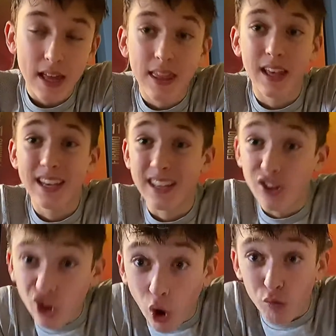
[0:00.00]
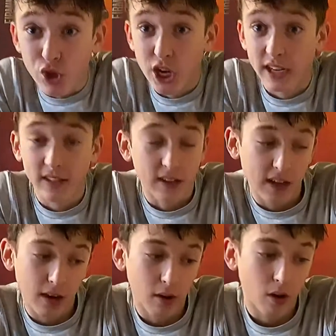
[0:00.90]
that he had not rejected a
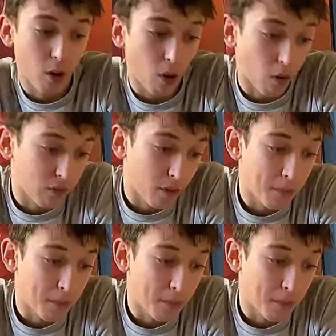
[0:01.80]
club offer,